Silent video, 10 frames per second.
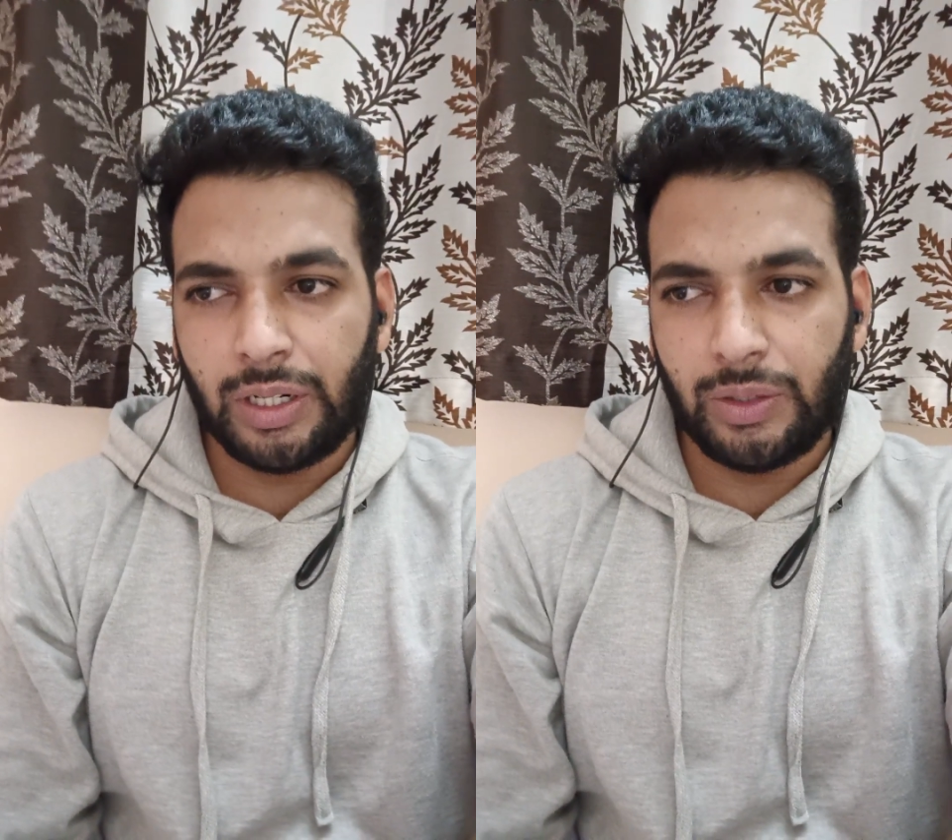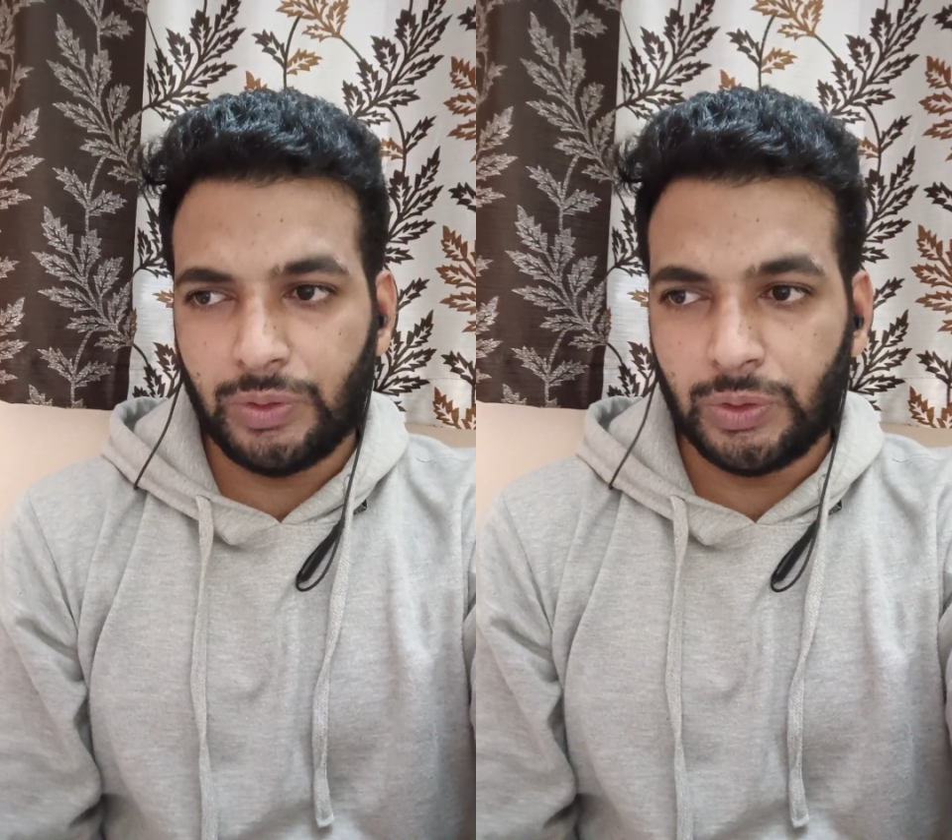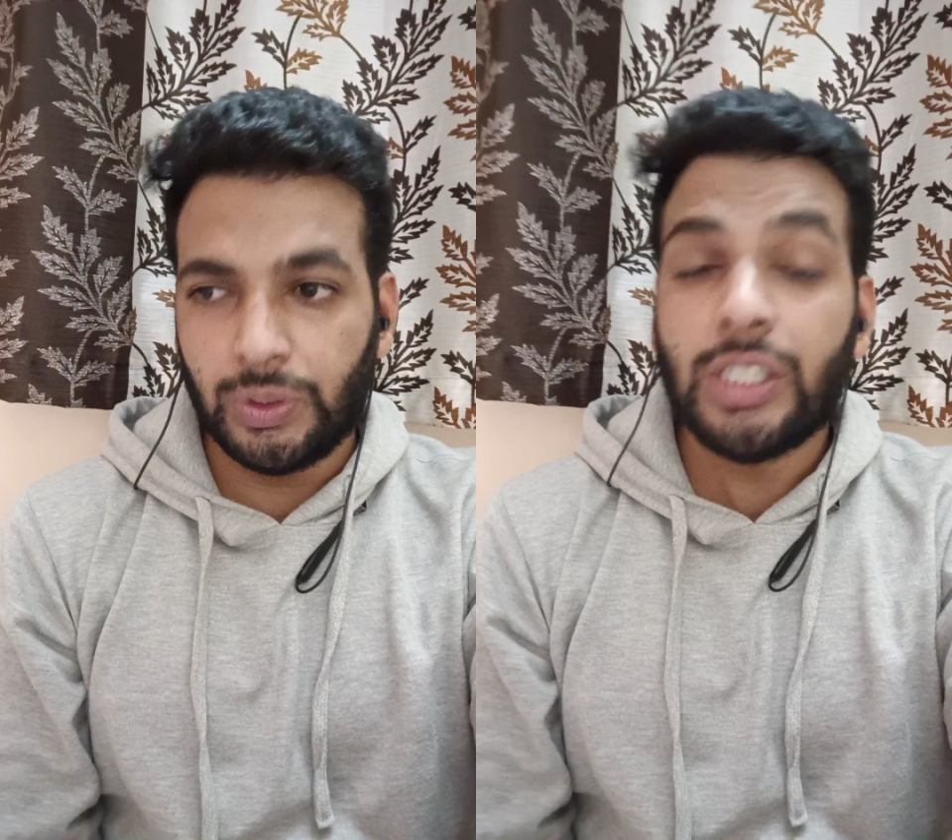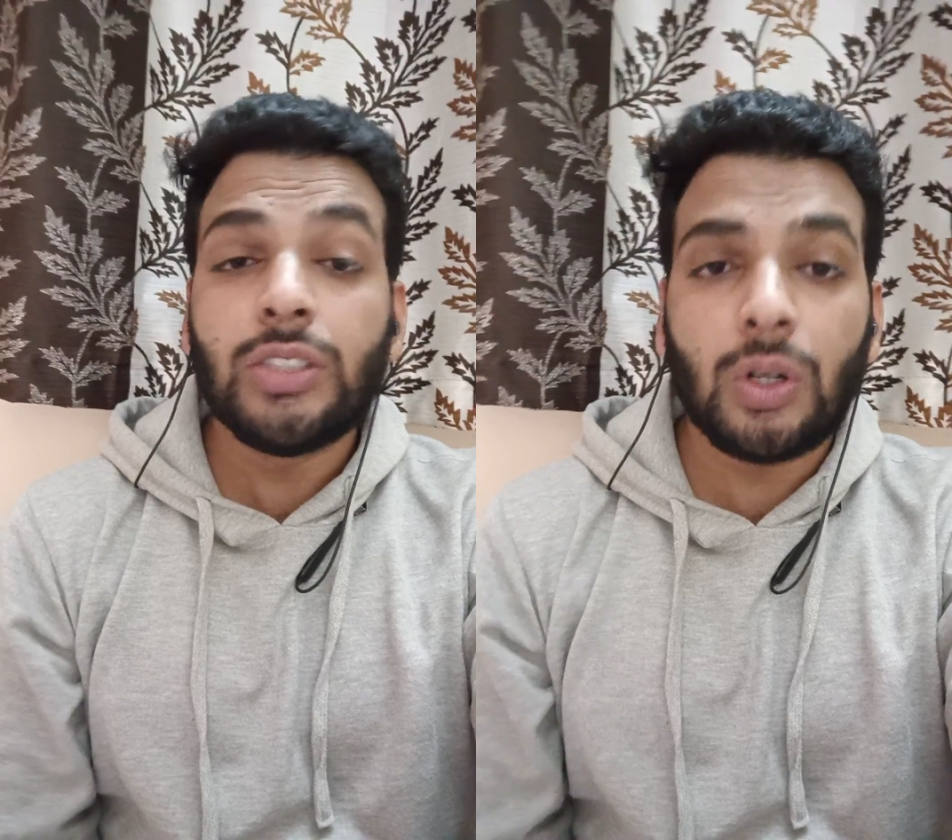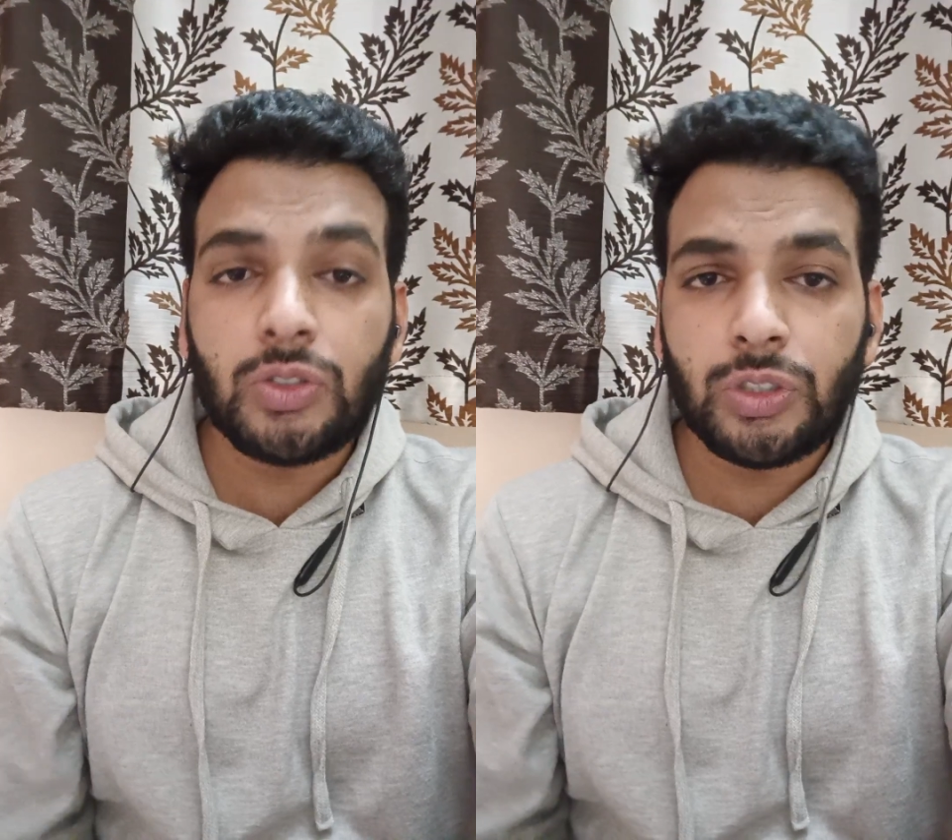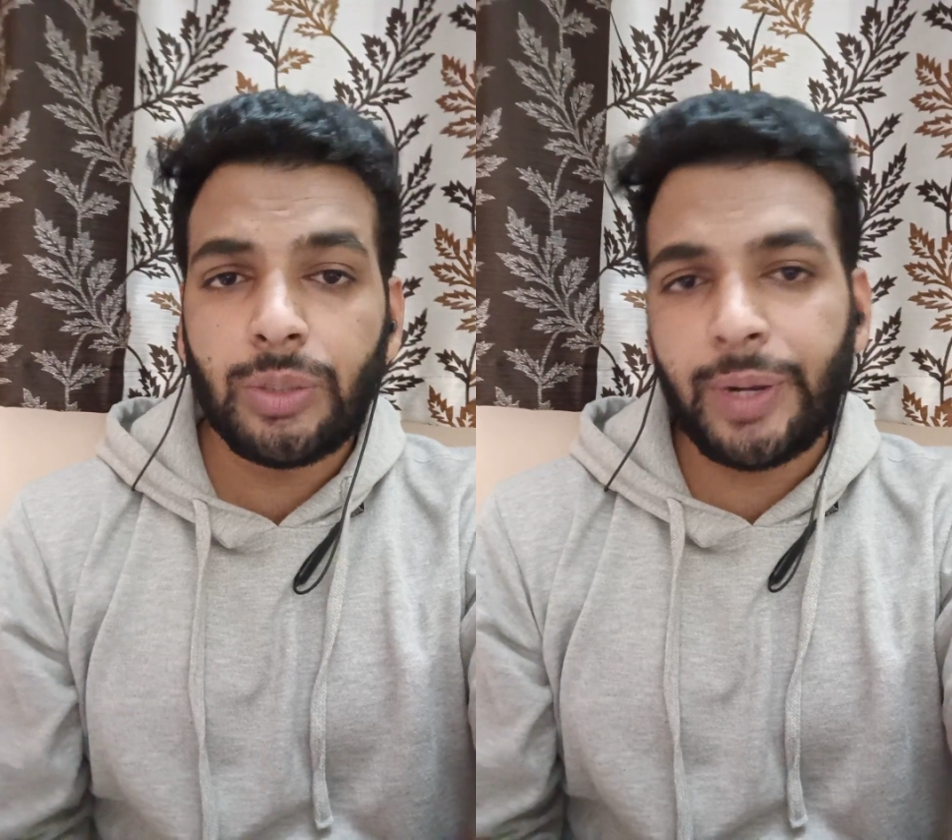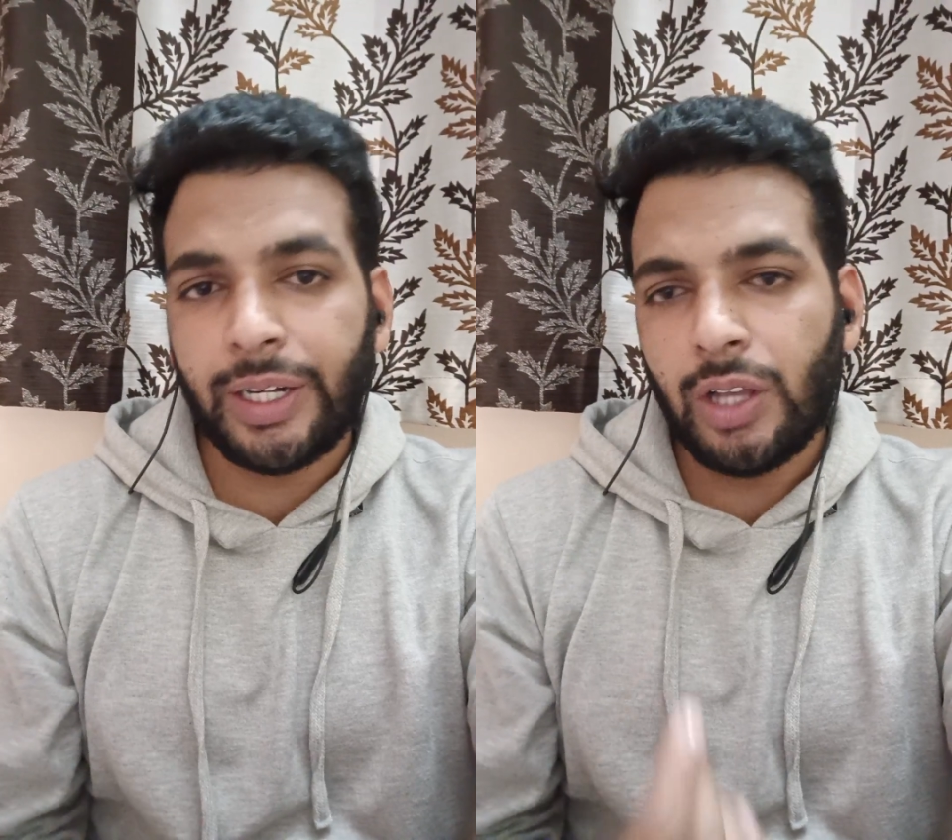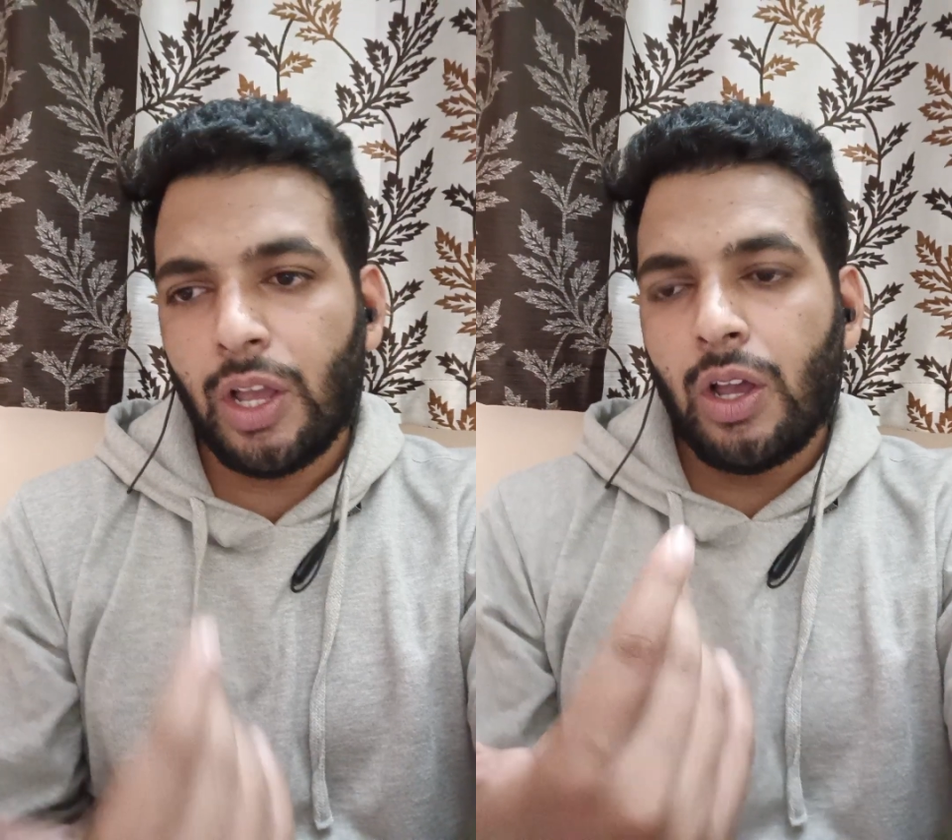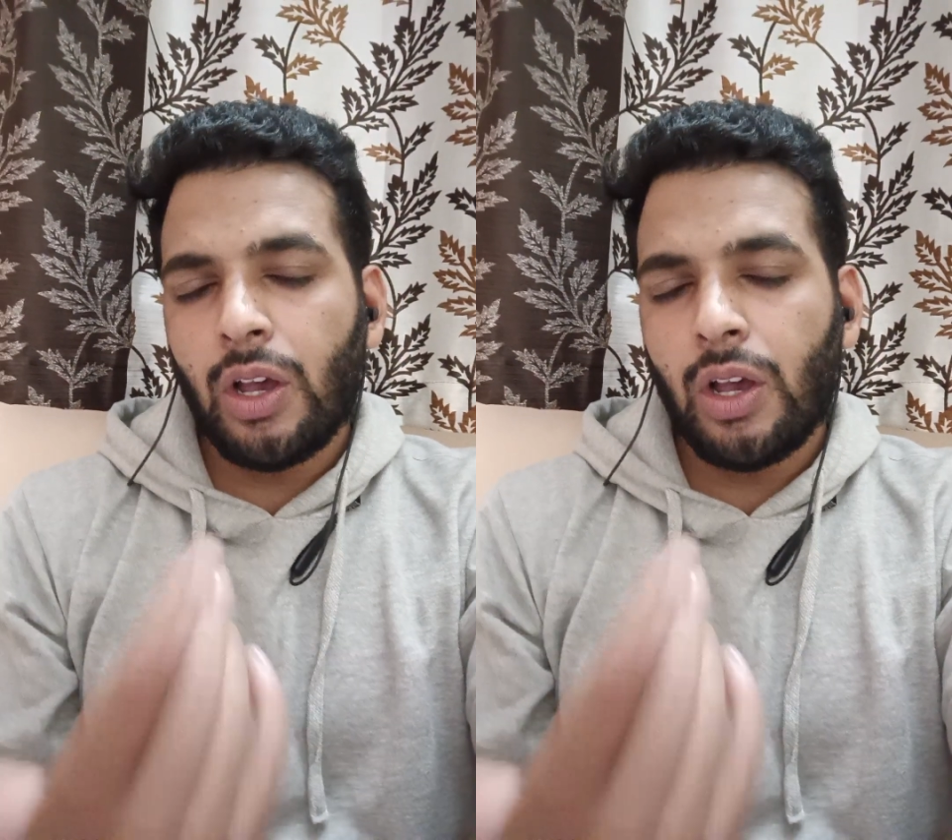around you, and it's also depend